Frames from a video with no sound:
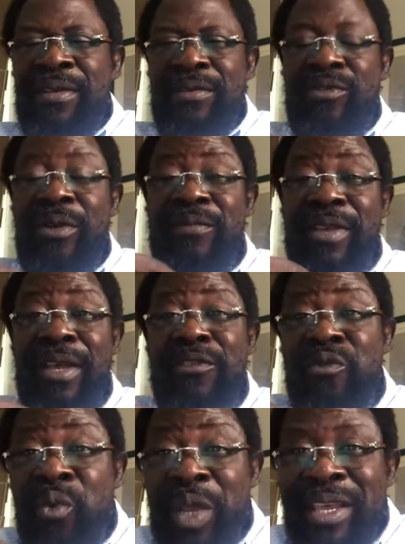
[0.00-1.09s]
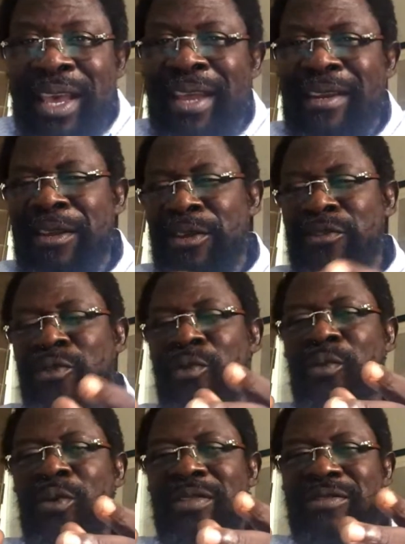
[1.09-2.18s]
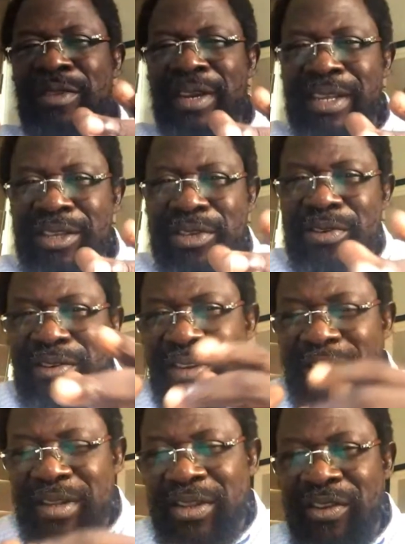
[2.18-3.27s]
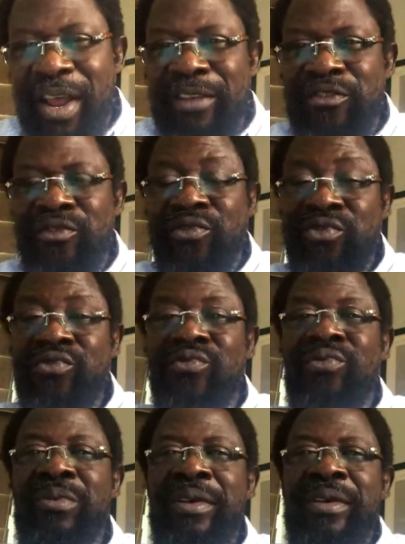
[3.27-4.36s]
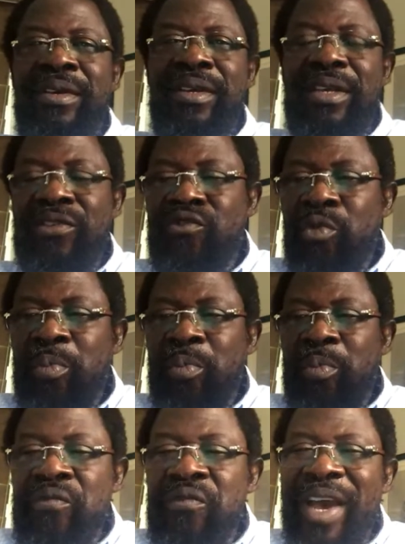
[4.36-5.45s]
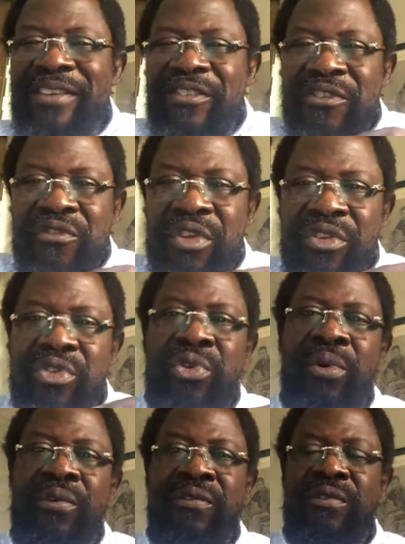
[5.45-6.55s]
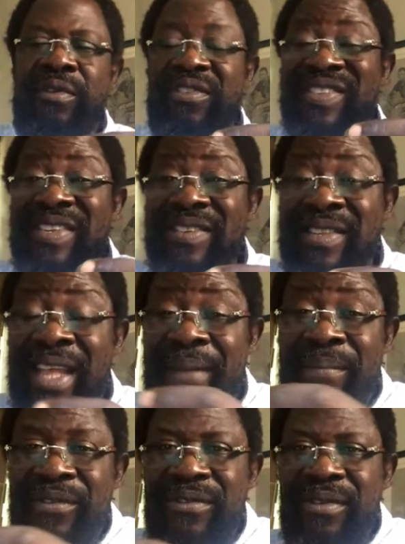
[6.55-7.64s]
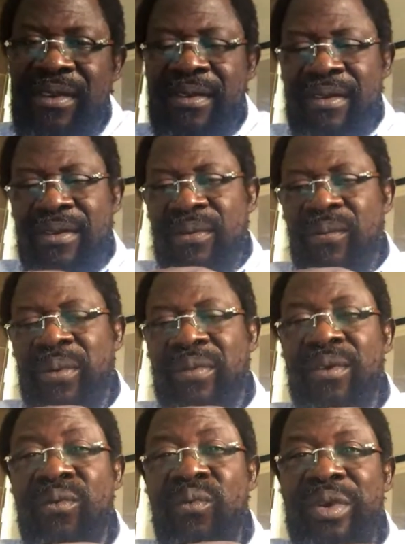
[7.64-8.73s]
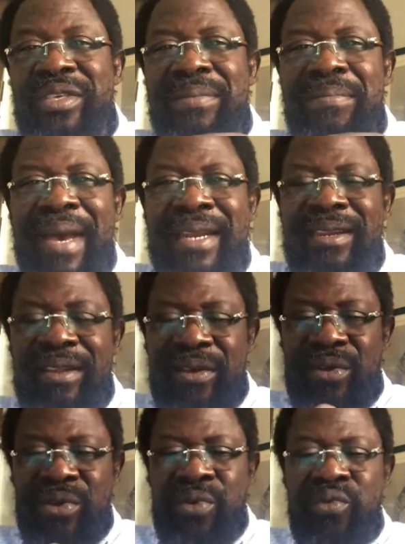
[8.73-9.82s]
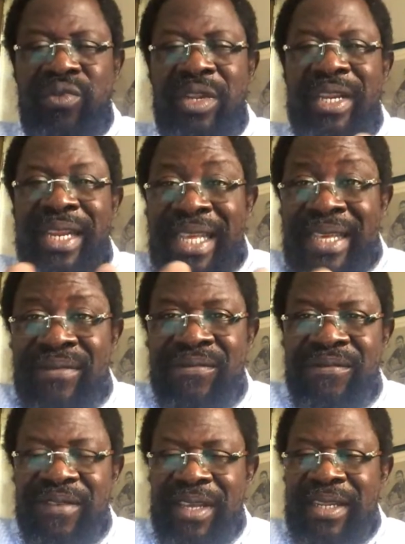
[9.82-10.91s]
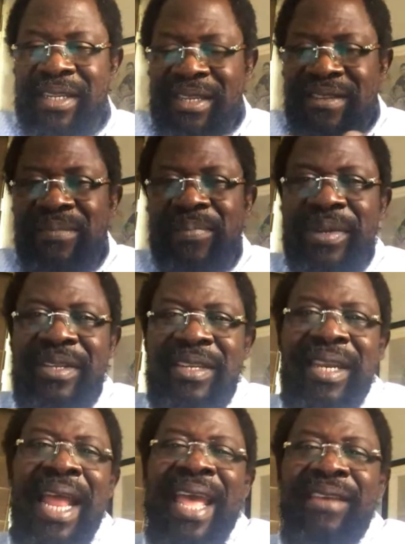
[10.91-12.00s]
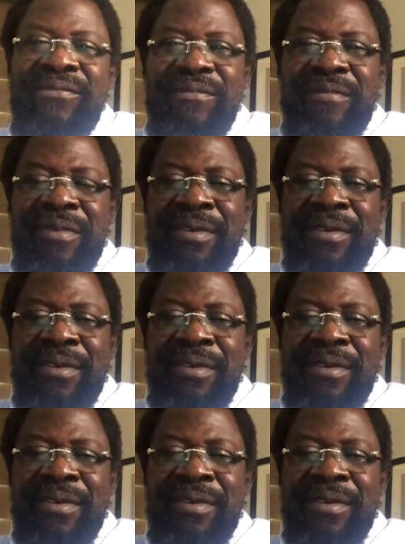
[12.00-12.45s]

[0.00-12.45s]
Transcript: Some say it's wicked. So, what religion tries to do is to provide strictures, systems within which man could live a disciplined life